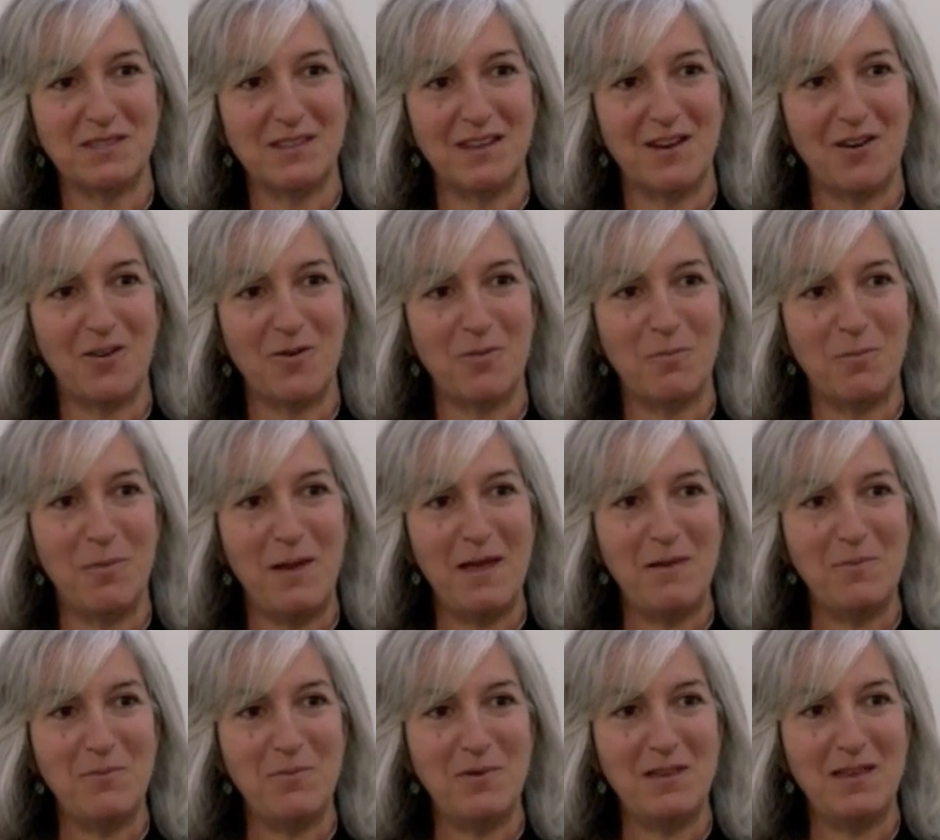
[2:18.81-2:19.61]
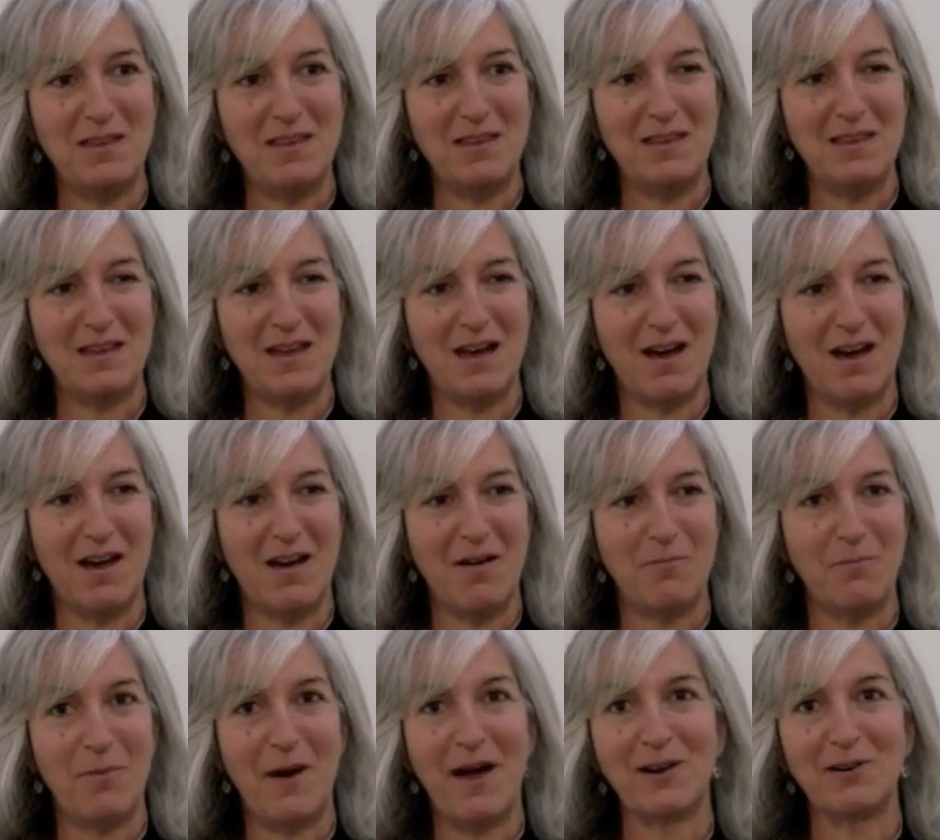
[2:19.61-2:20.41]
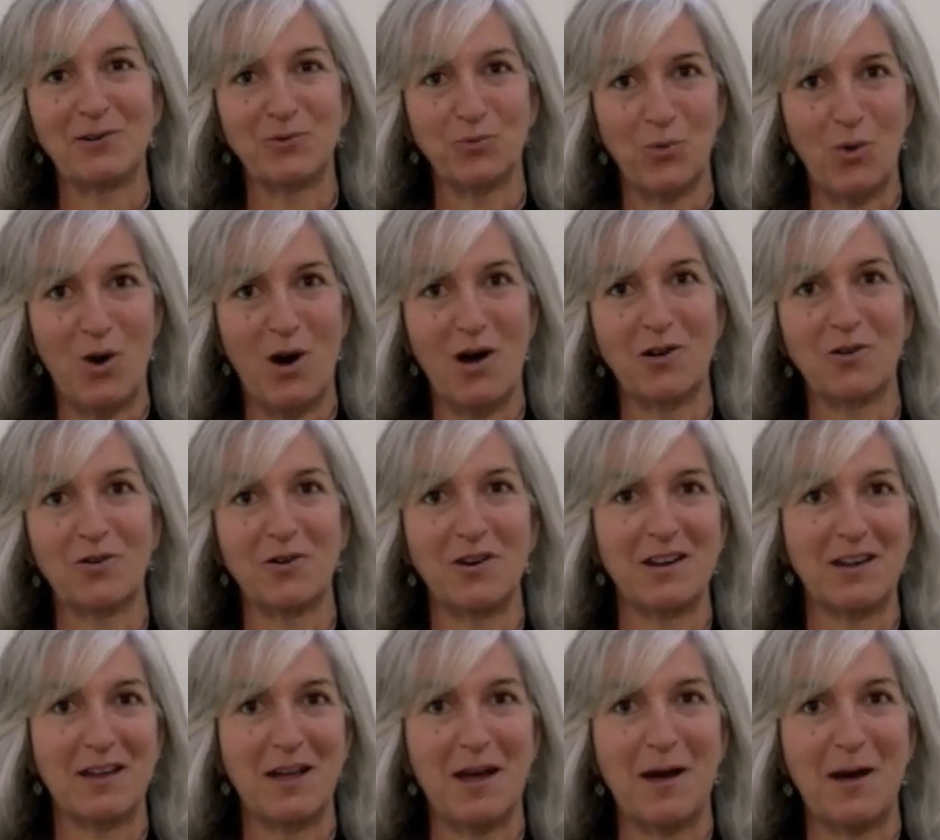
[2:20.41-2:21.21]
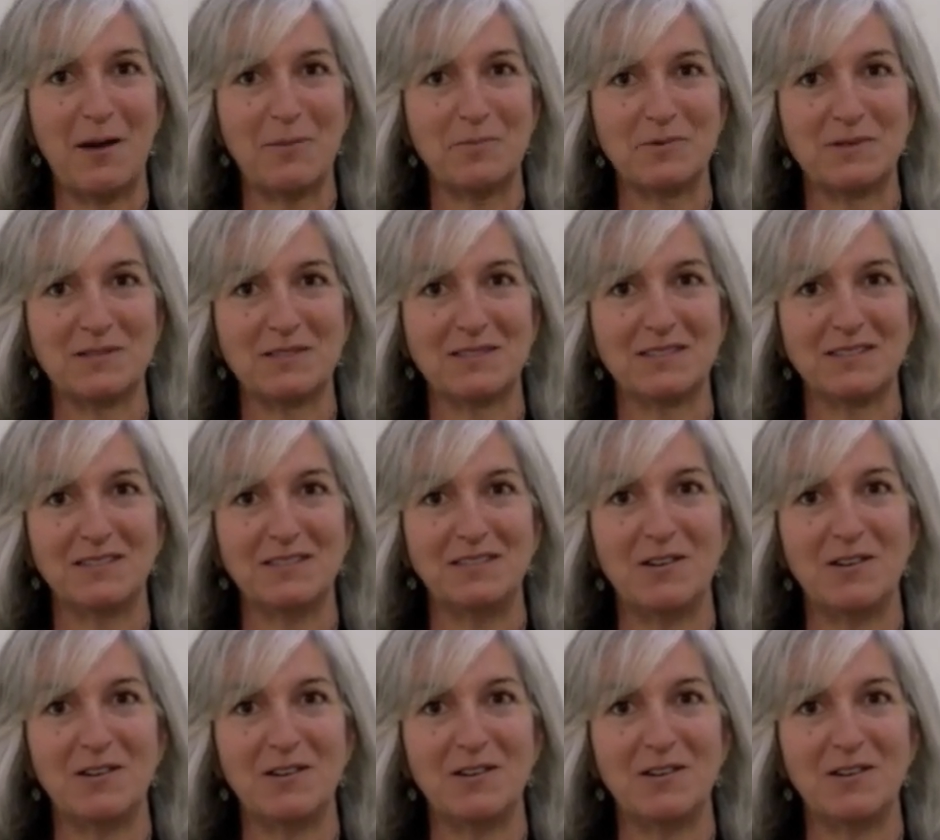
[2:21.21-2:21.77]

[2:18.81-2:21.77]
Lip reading: there may be bottled water in cups.